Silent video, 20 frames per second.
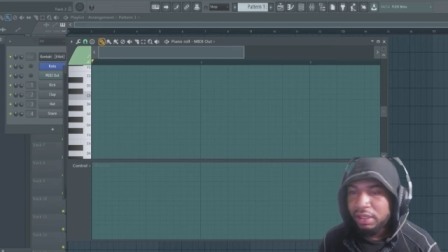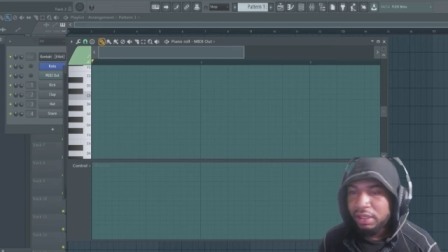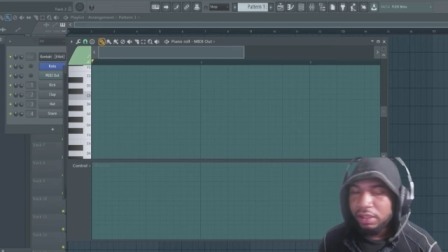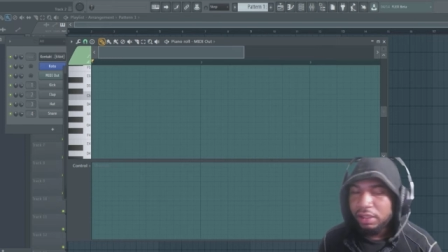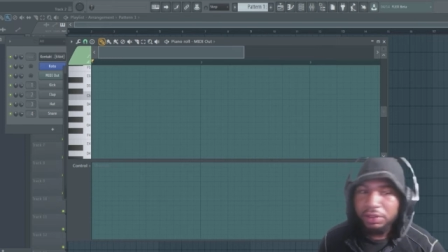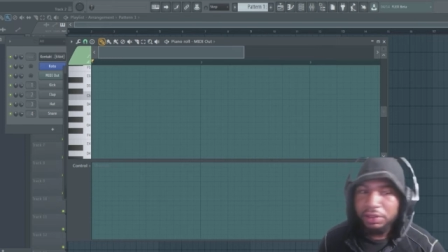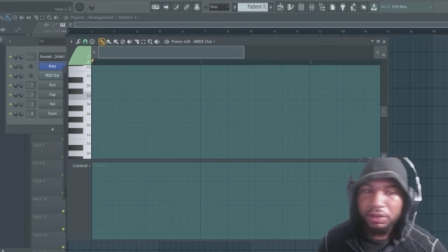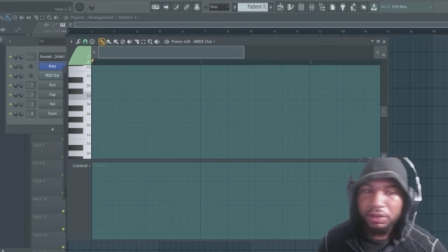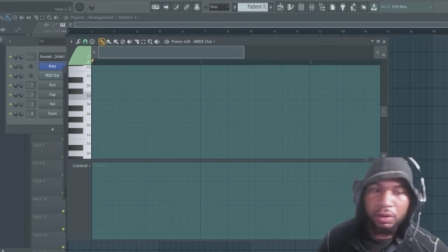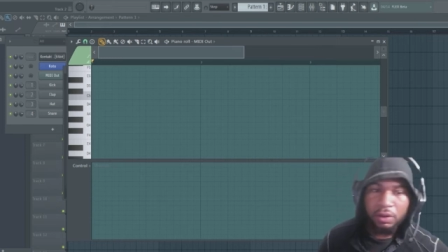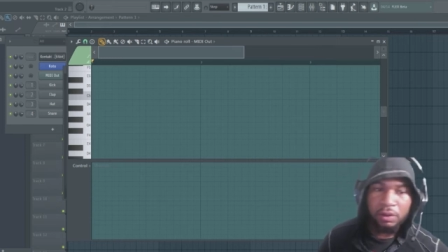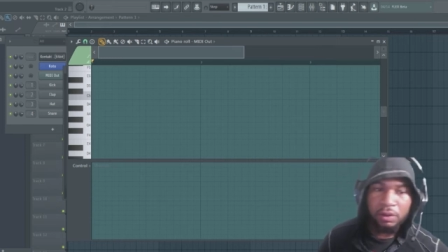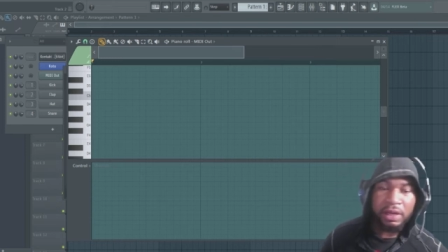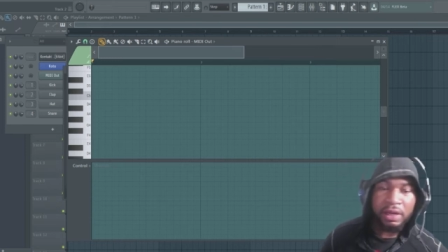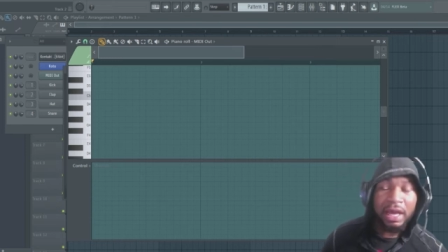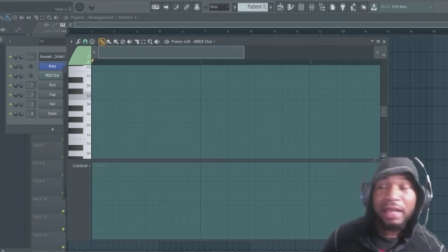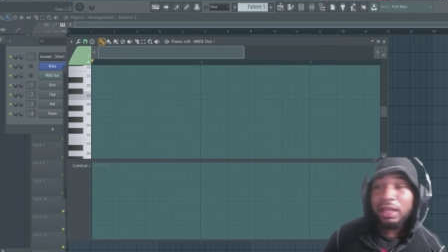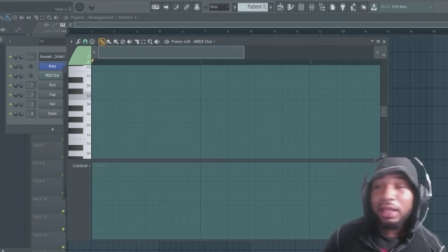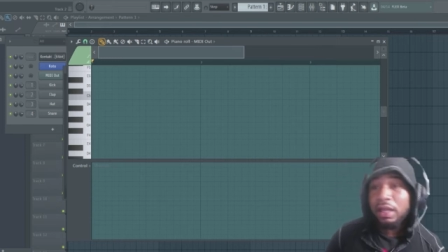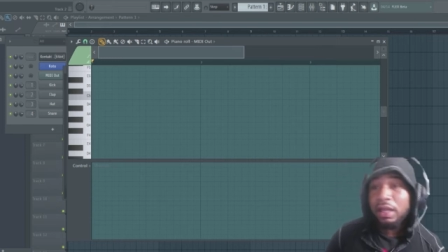
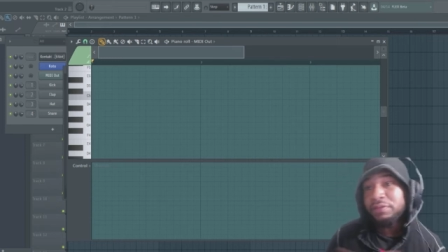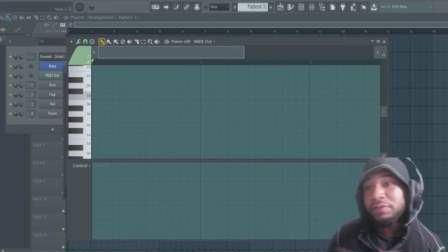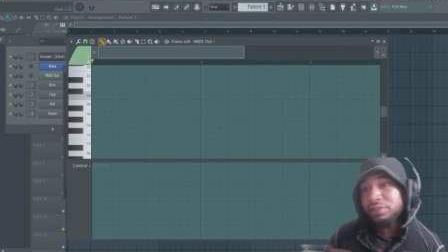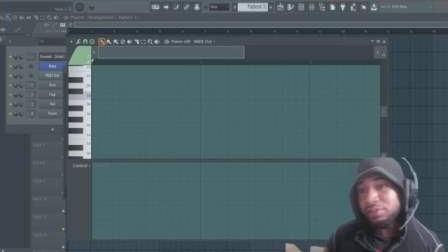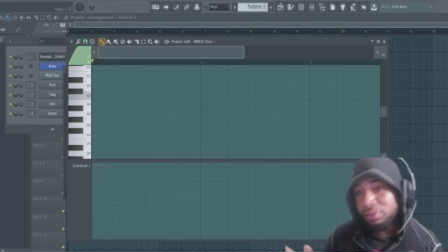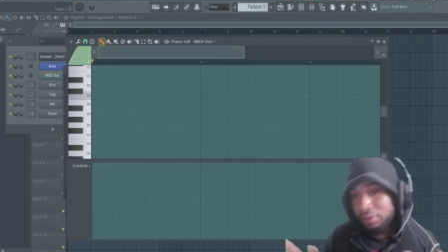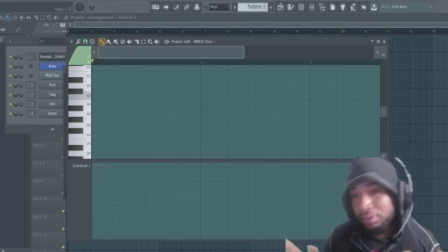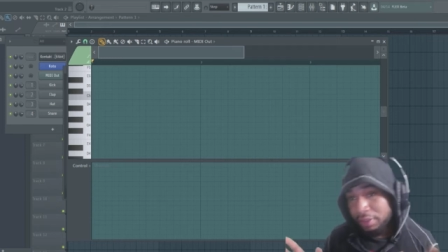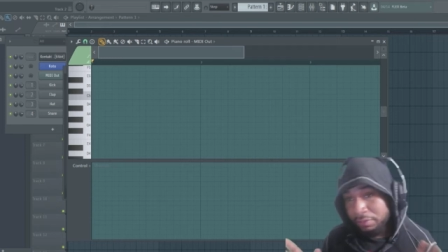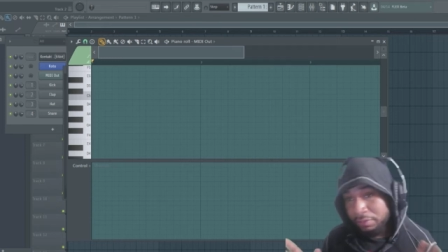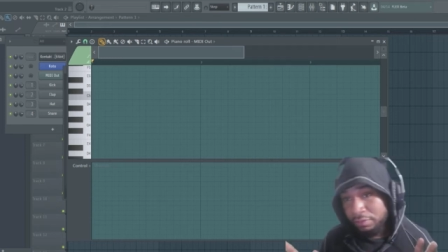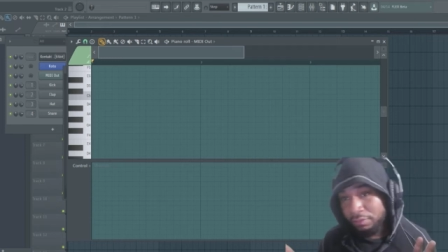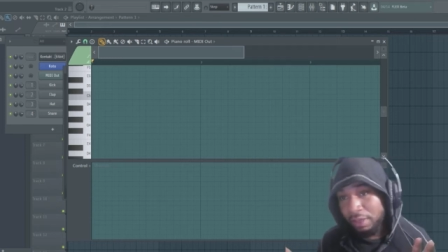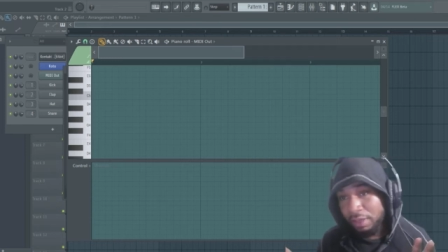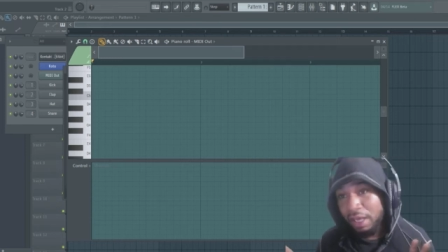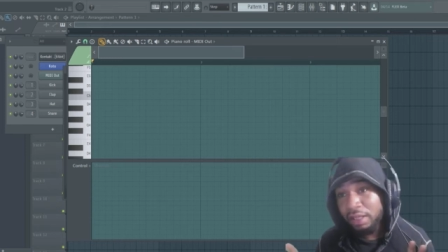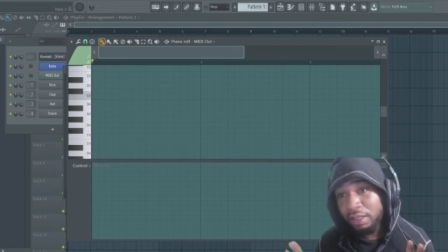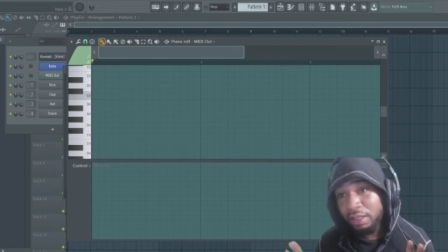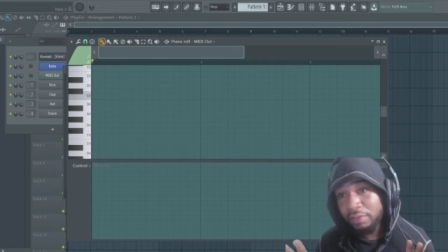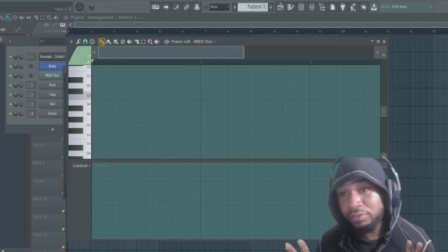and I love, don't get me wrong,
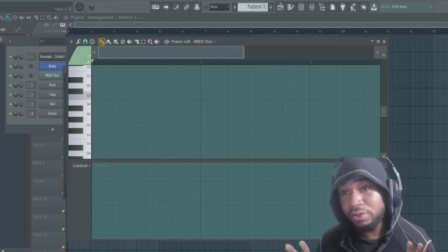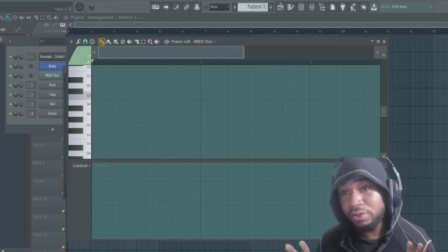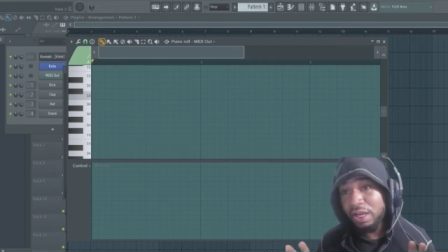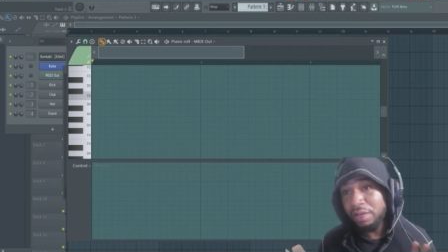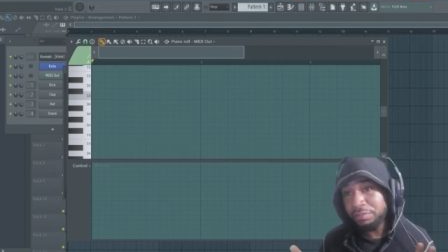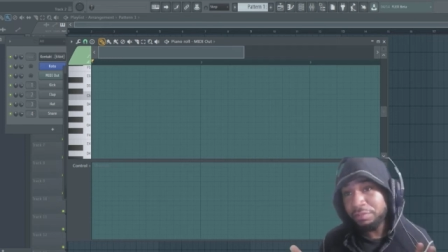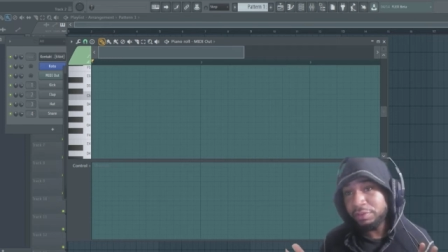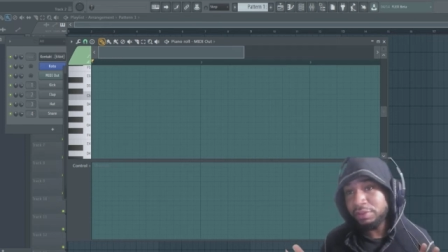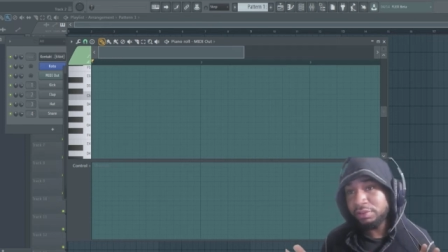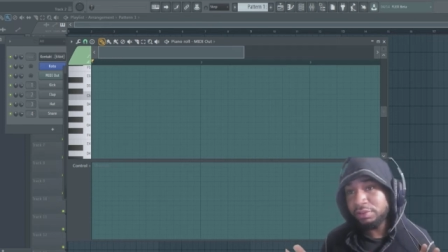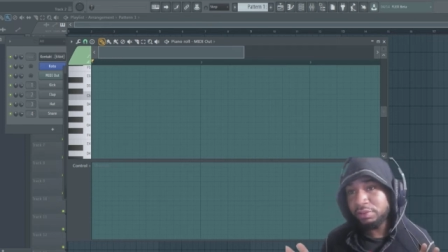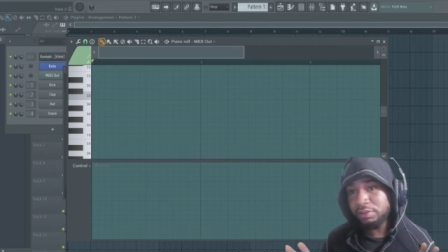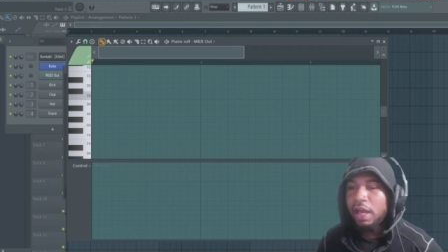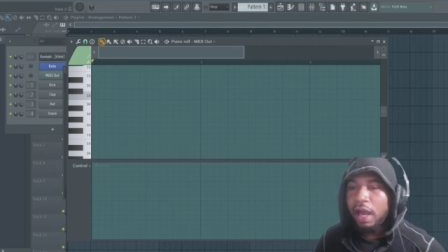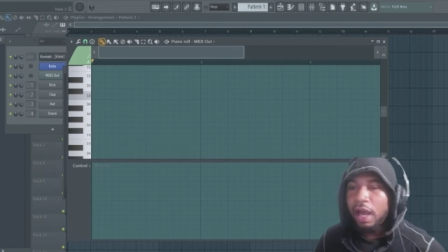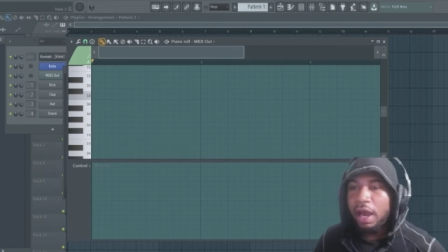I love trap beats.